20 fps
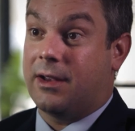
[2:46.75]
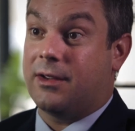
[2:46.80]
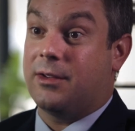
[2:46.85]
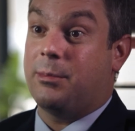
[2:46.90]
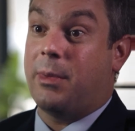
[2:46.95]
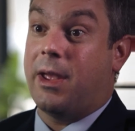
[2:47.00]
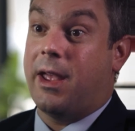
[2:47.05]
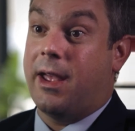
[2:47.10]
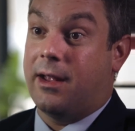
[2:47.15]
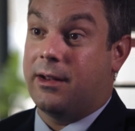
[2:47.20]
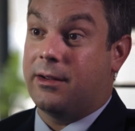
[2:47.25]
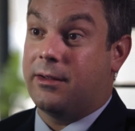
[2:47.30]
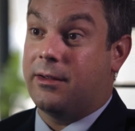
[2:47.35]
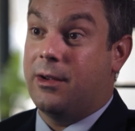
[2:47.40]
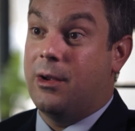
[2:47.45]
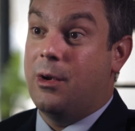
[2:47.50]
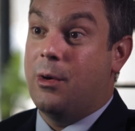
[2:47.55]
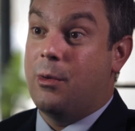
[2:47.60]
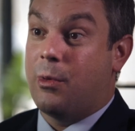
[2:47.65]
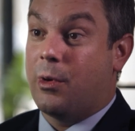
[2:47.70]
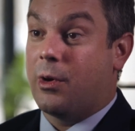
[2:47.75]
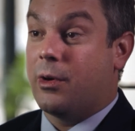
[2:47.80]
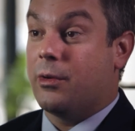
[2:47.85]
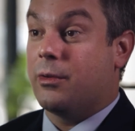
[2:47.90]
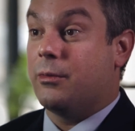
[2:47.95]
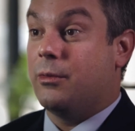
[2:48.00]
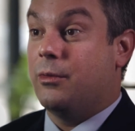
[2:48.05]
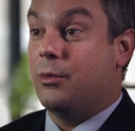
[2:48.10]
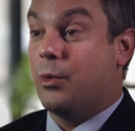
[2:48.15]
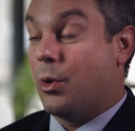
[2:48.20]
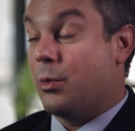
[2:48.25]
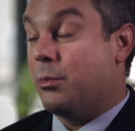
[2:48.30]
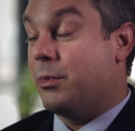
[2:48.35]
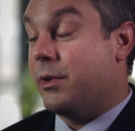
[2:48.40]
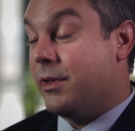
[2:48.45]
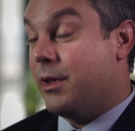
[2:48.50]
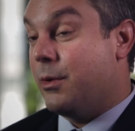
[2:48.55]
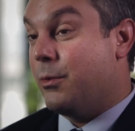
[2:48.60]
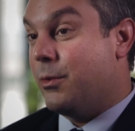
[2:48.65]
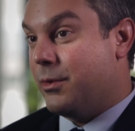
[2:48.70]
expand where
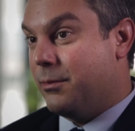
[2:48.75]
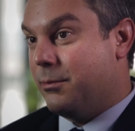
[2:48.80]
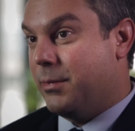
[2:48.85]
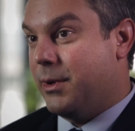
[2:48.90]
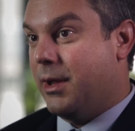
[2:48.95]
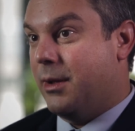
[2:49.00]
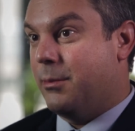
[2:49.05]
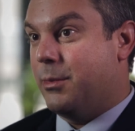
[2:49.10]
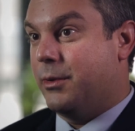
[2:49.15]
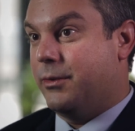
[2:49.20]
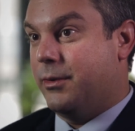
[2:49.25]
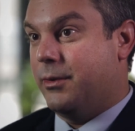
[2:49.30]
normally they wouldn't be able